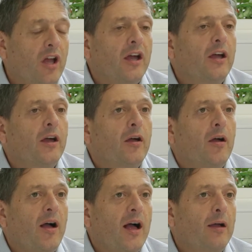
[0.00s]

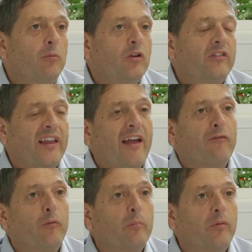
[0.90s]
I was
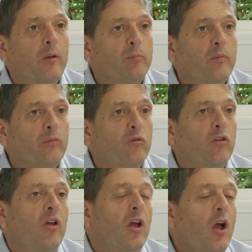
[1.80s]
having
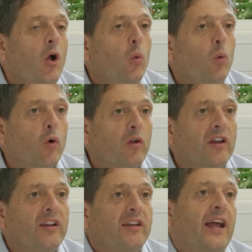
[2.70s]
problems
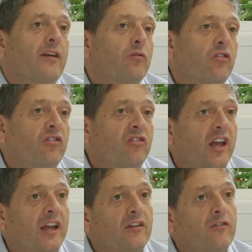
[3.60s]
walking
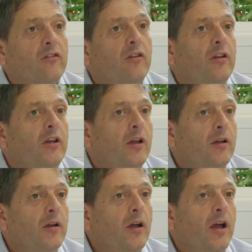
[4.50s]
downstairs.
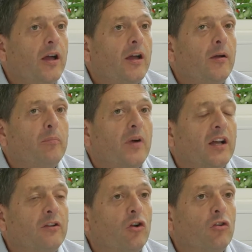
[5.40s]

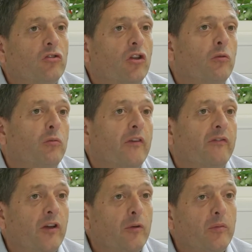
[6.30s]
My doctor
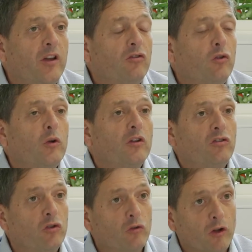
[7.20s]
referred me to a
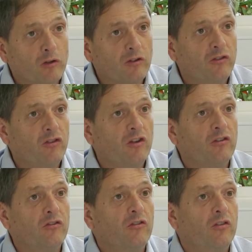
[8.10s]

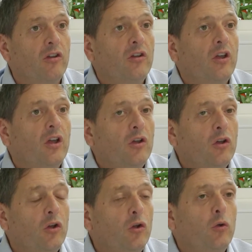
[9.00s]
neurologist
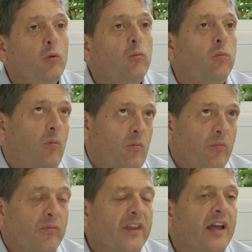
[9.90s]
who
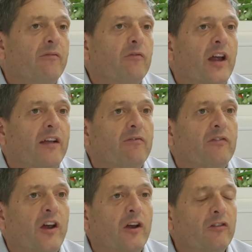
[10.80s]
then ran
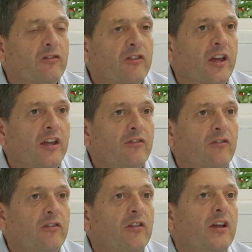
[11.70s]
various
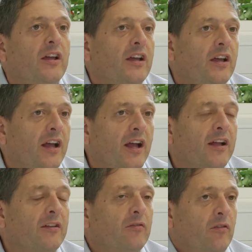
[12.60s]
tests
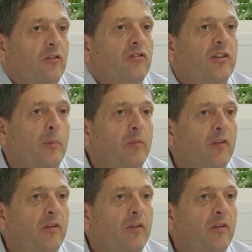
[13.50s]
and sent